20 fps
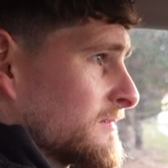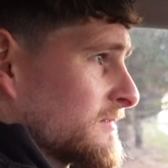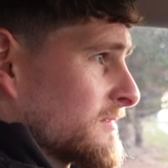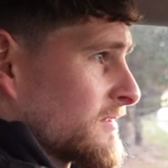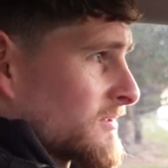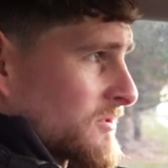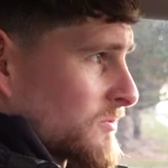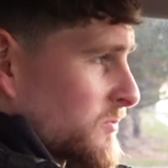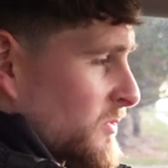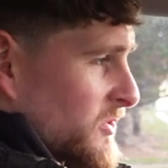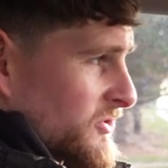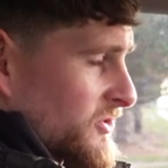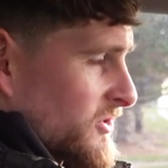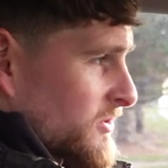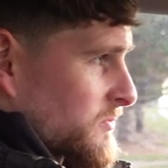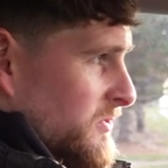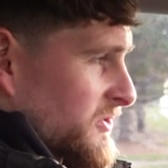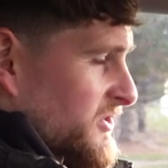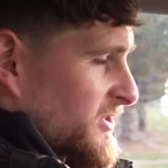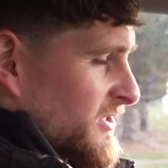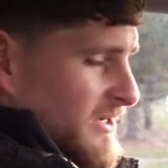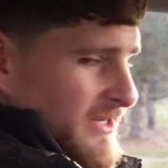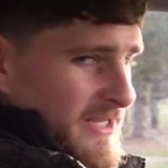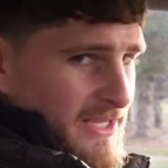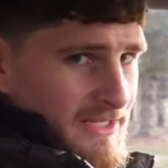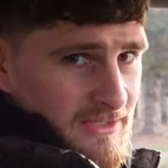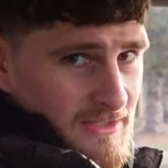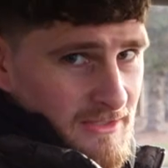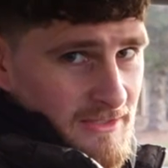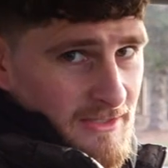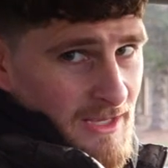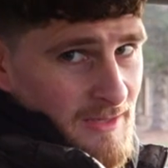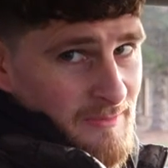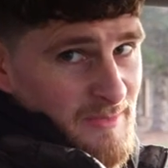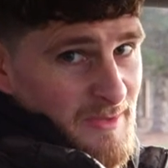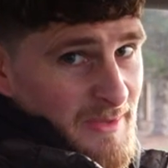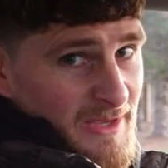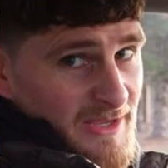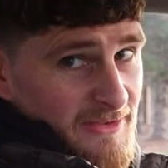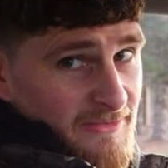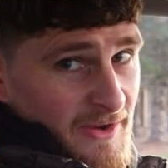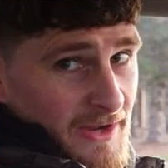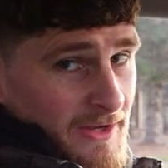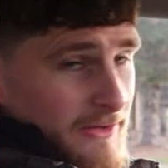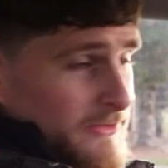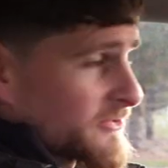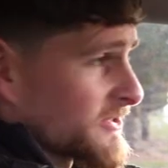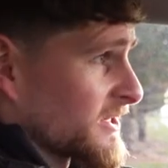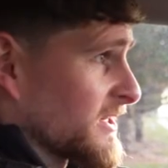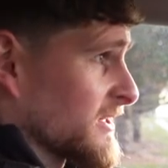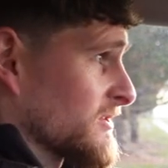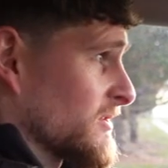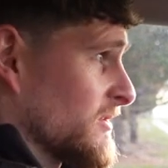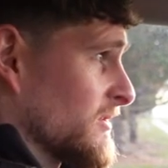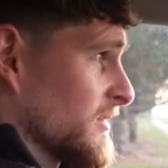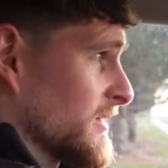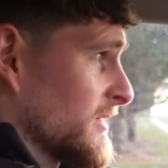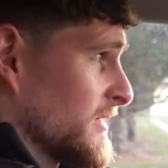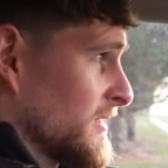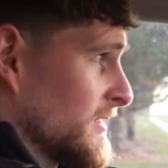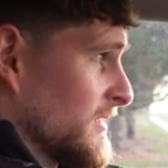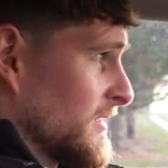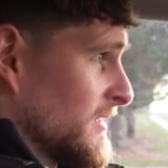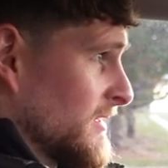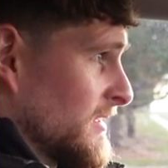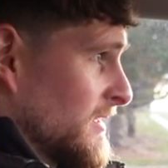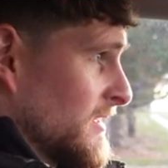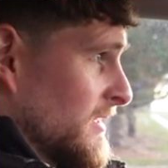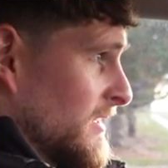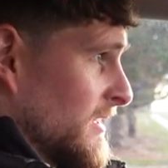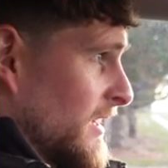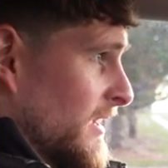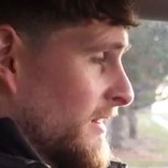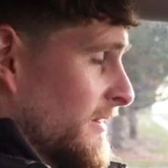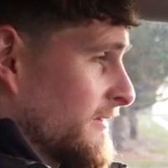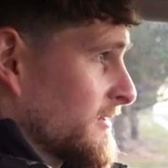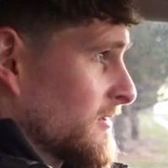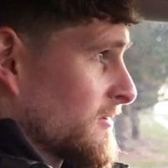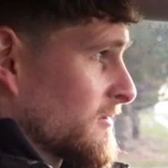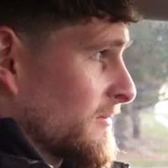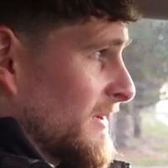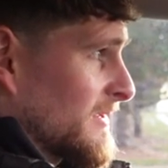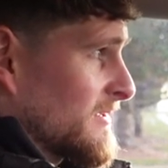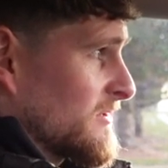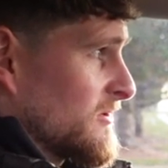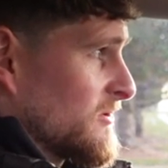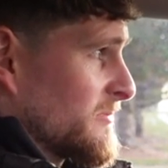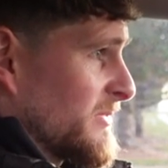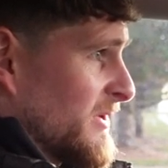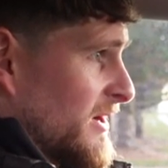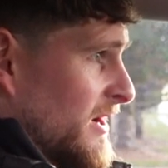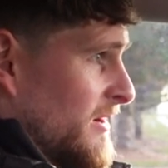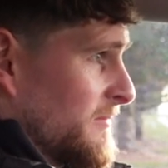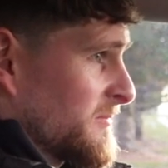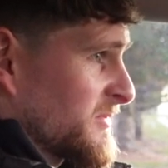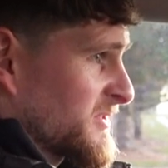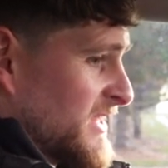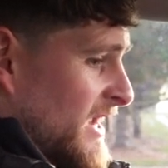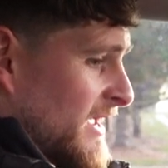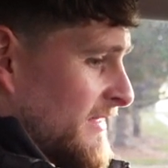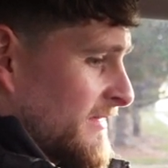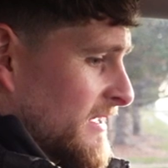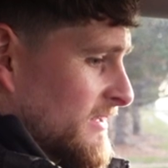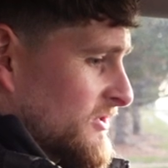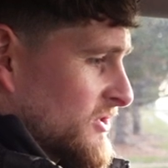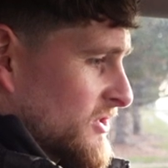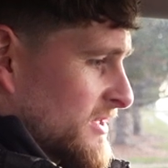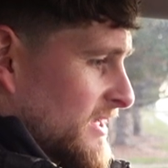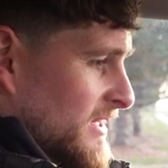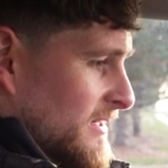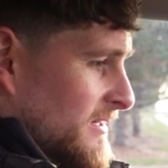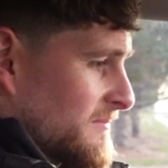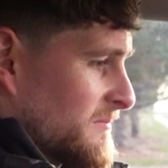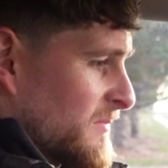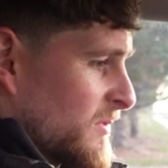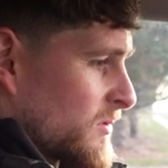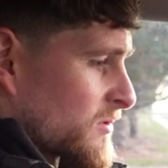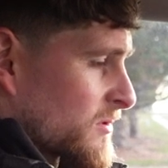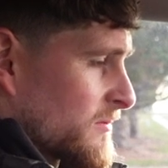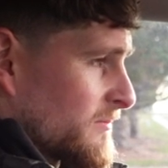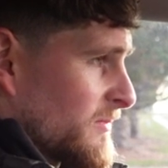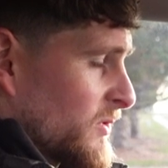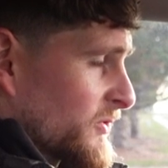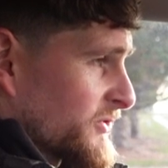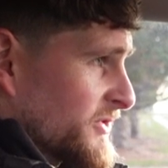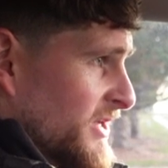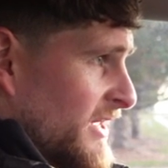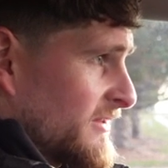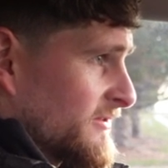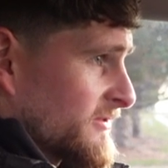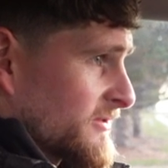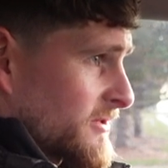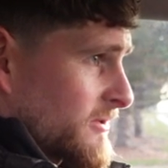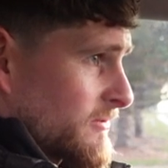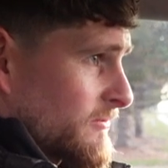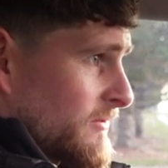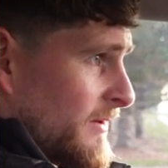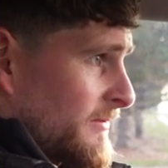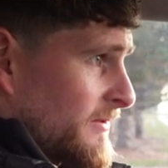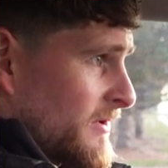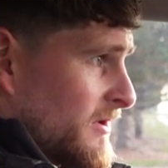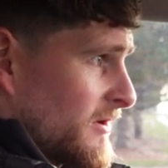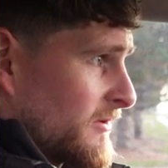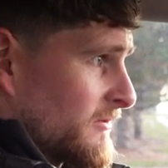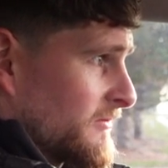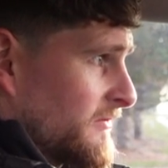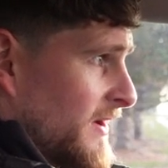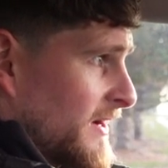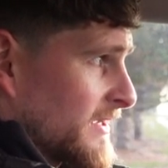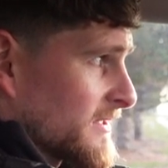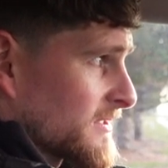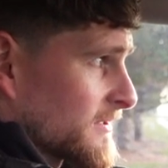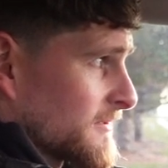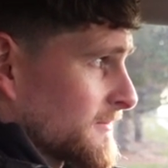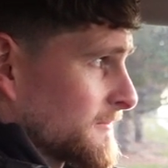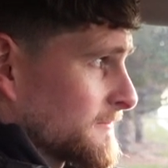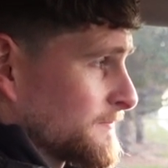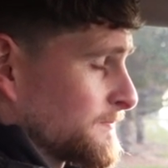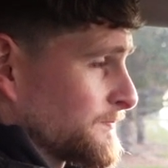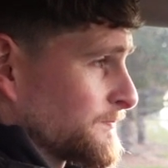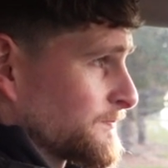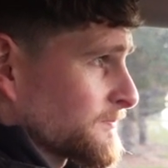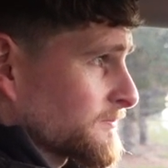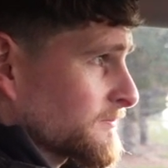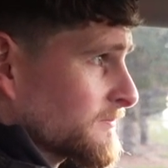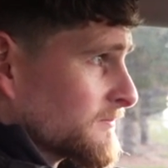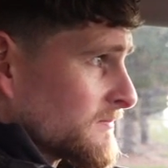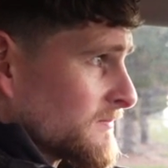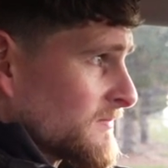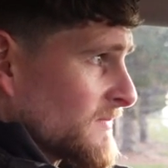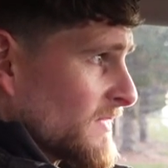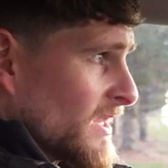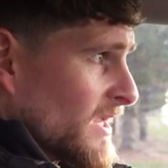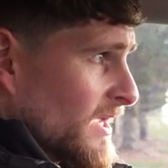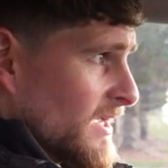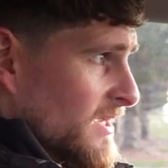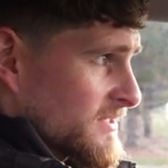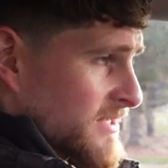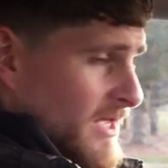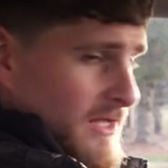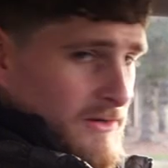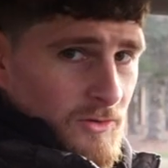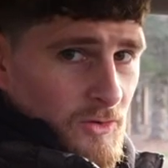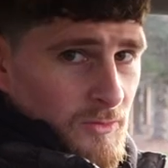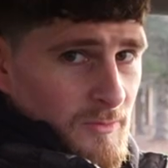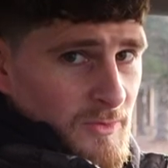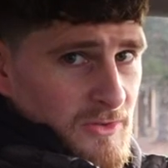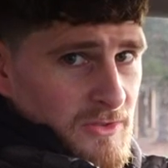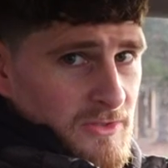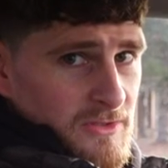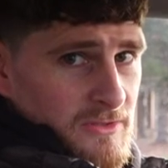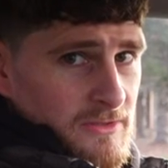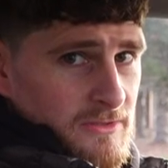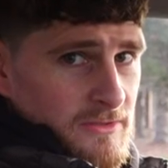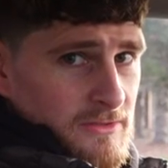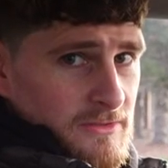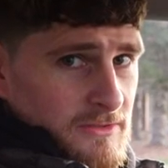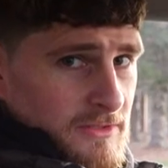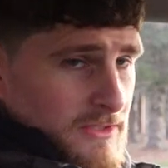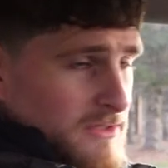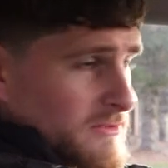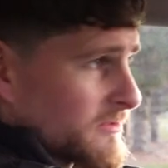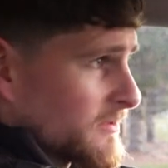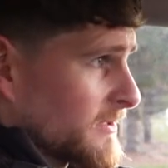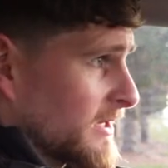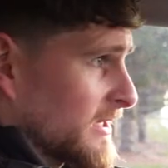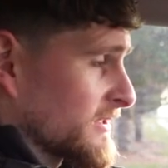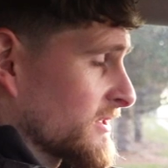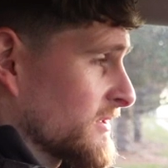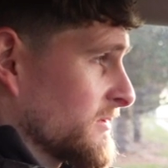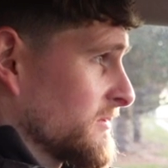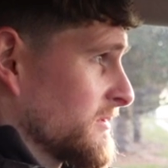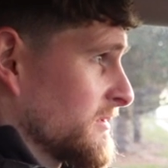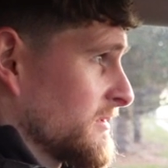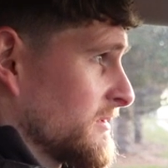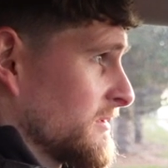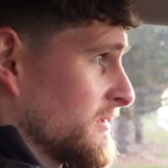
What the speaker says: Just watching, I guess, an MMA fight on TikTok. And I don't know about you, but I'm sat there just getting more and more tense throughout the whole fight. Is that normal? Do you do that too?